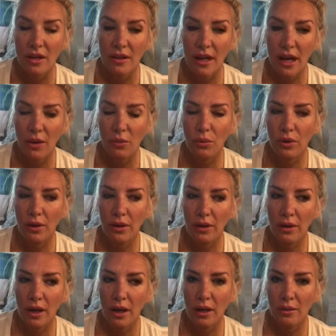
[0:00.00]
that
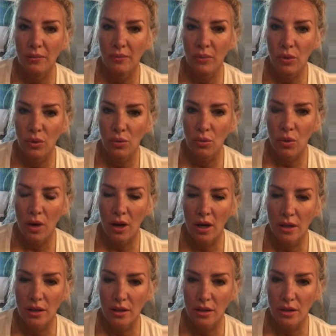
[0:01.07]
would want